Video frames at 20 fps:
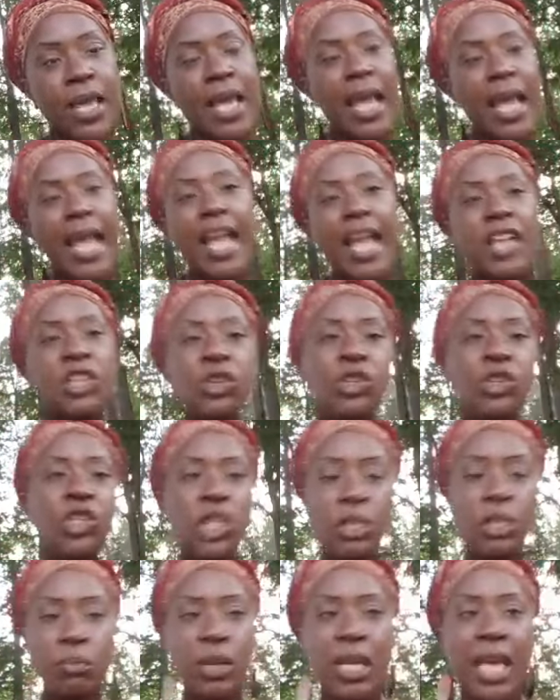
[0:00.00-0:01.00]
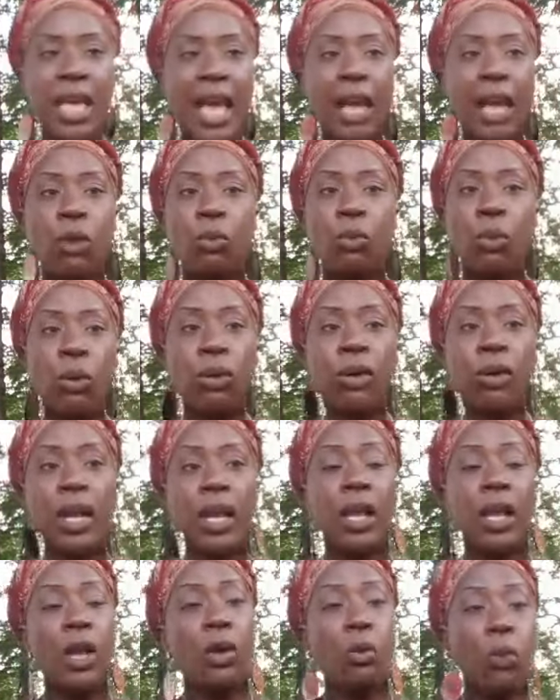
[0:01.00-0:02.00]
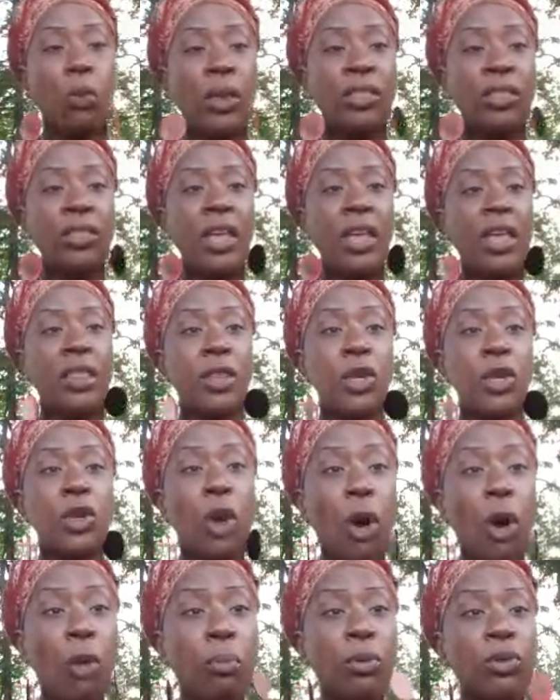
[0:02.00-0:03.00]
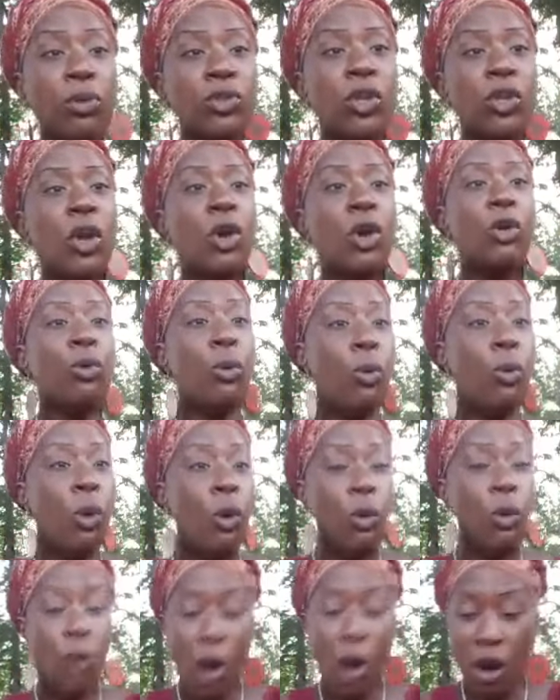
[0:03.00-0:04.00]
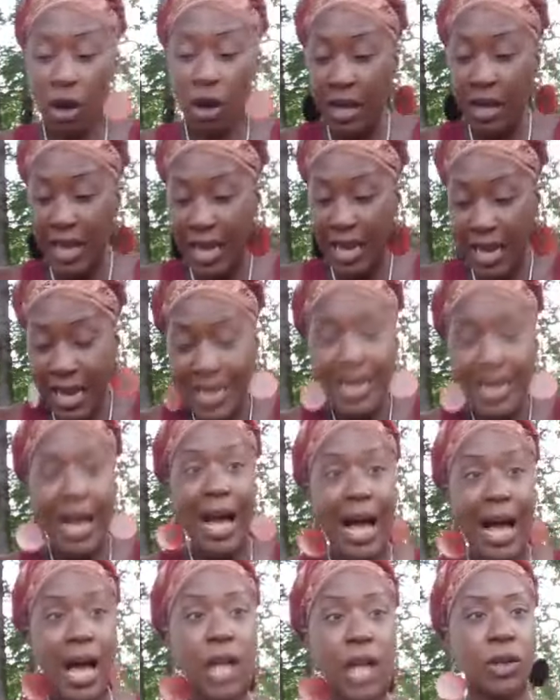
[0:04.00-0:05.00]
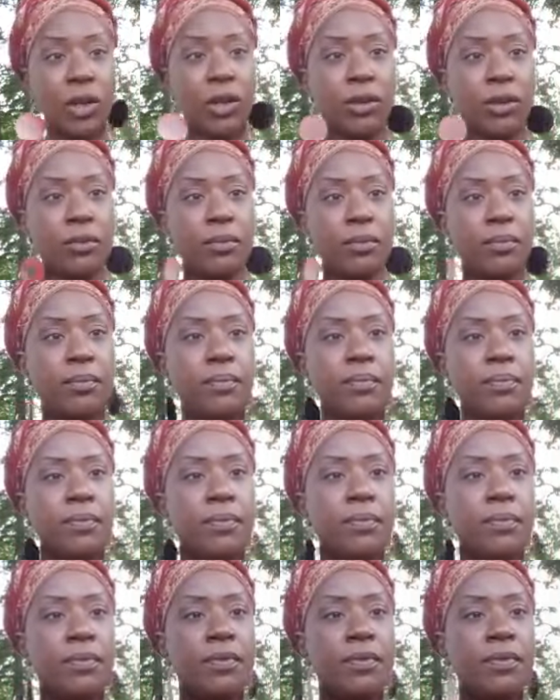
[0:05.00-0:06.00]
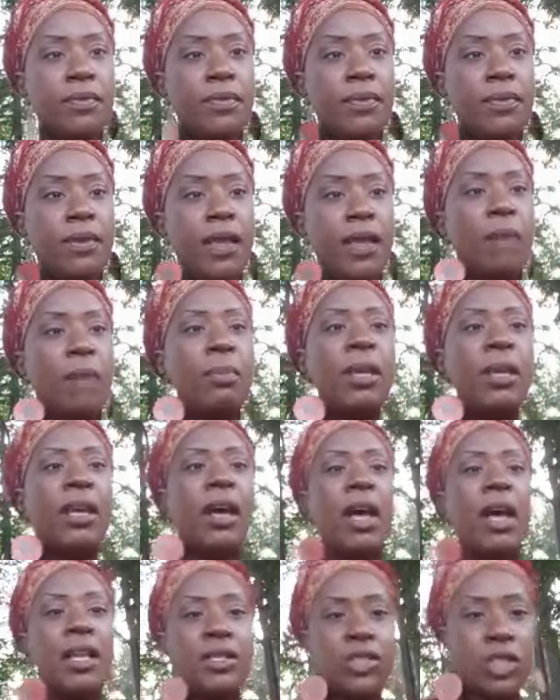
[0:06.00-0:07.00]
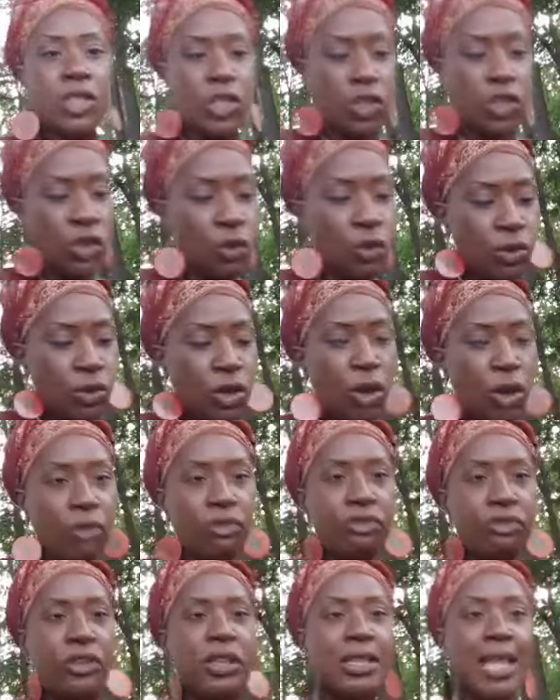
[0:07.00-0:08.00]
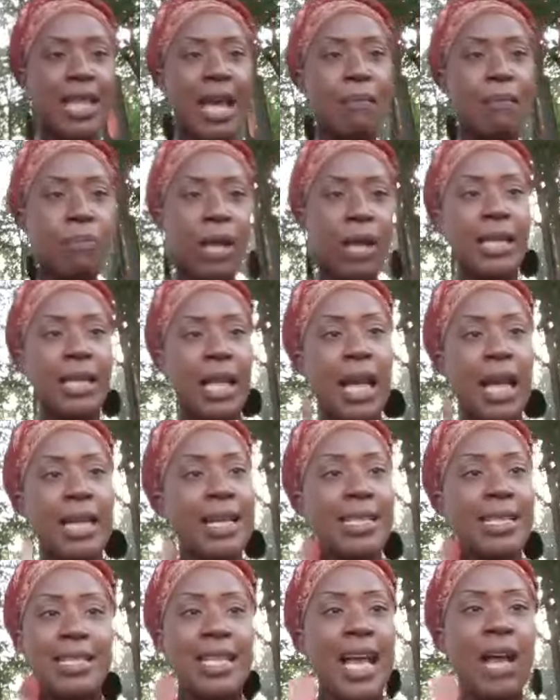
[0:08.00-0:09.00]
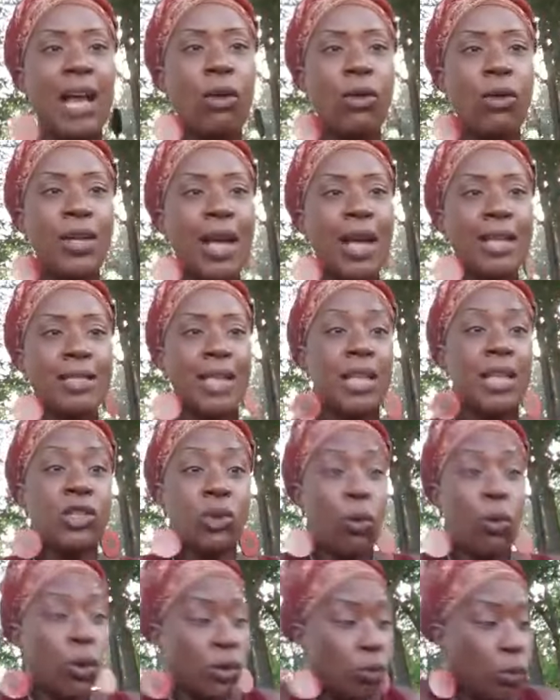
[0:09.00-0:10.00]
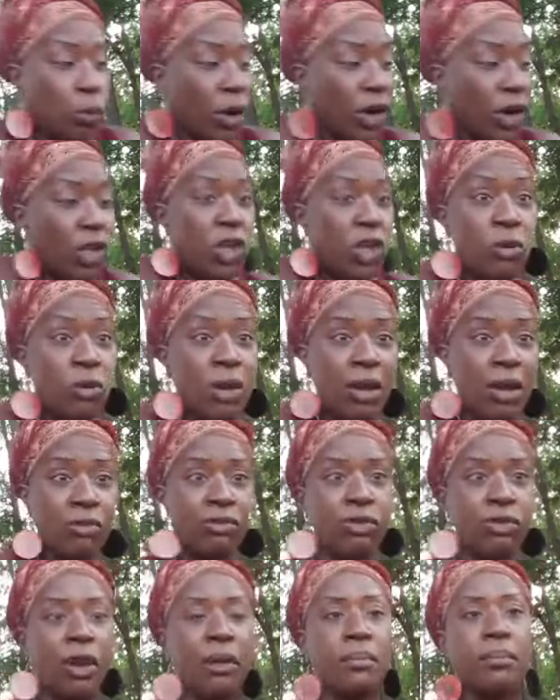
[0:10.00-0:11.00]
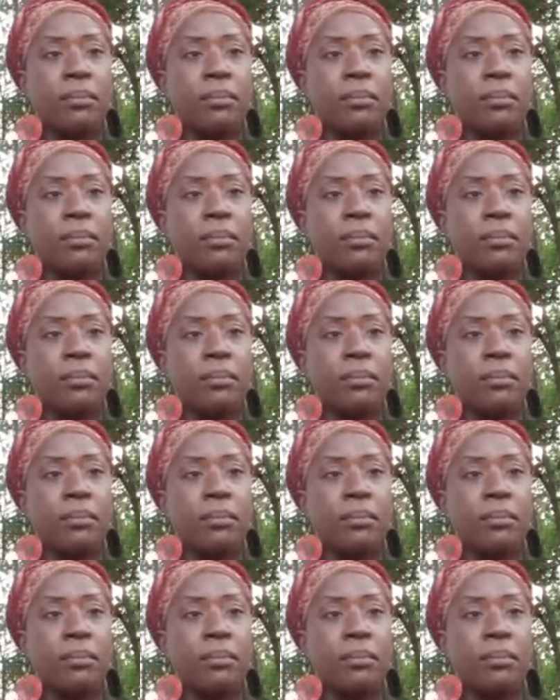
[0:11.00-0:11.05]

And you shouldn't be gang warring with the nobles who, who are in honor because you don't fit that bloodline. That's not on us. That's on where you come from.